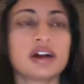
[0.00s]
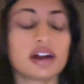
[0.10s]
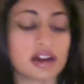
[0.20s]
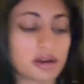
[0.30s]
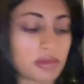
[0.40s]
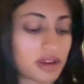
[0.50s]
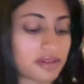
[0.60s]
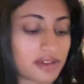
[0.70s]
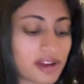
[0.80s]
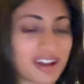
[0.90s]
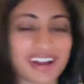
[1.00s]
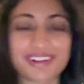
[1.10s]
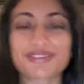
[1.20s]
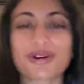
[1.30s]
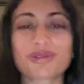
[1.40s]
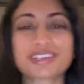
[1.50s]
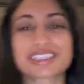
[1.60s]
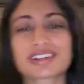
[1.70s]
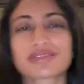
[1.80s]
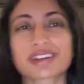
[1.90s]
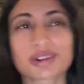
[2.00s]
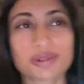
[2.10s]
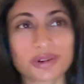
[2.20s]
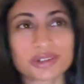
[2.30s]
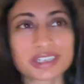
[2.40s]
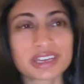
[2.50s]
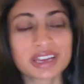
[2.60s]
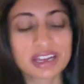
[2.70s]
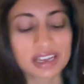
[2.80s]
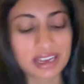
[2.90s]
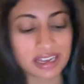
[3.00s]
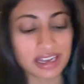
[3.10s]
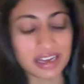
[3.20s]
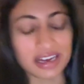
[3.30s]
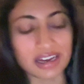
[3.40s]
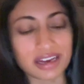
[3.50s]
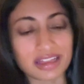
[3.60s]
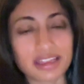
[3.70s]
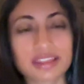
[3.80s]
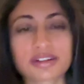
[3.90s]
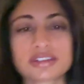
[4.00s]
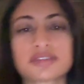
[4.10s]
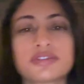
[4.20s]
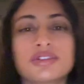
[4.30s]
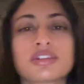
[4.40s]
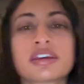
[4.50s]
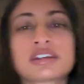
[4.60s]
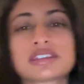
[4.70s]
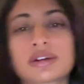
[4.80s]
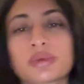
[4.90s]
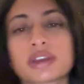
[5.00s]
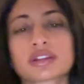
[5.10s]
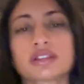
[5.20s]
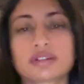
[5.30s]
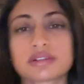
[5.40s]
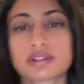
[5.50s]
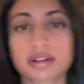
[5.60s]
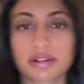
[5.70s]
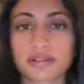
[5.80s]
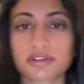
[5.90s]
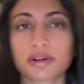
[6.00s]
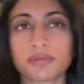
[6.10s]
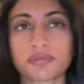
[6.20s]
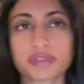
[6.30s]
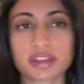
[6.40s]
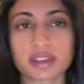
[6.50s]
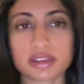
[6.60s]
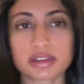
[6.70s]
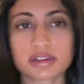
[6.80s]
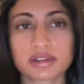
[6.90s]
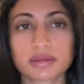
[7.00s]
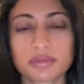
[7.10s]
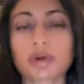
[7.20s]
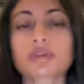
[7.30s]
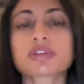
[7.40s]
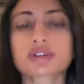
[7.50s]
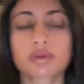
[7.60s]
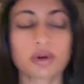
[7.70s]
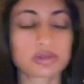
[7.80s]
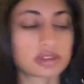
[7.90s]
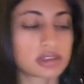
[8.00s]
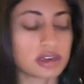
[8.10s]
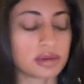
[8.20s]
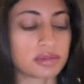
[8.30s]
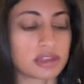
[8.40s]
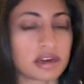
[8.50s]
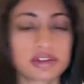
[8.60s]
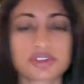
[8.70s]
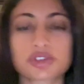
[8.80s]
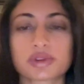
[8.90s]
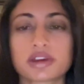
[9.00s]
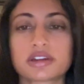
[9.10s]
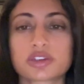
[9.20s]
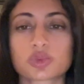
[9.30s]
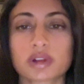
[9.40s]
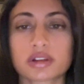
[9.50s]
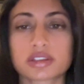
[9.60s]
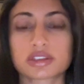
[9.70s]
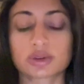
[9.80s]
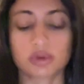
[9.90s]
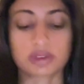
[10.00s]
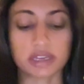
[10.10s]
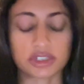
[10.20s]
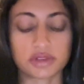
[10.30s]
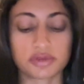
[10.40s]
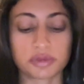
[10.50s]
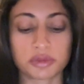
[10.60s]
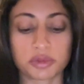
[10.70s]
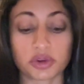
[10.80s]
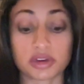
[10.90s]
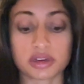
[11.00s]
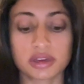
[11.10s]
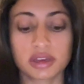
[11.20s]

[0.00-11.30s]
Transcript: I've always loved that quote. I think there's a few things that we can learn from both the quote that I just read as well as the quotation from the book.